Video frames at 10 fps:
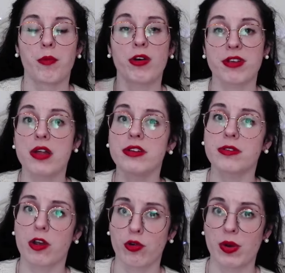whilst
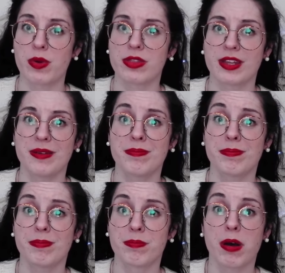others agree with the
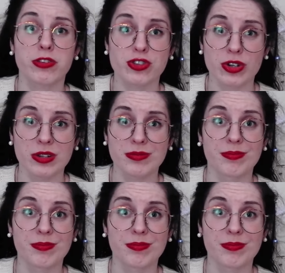Bustia?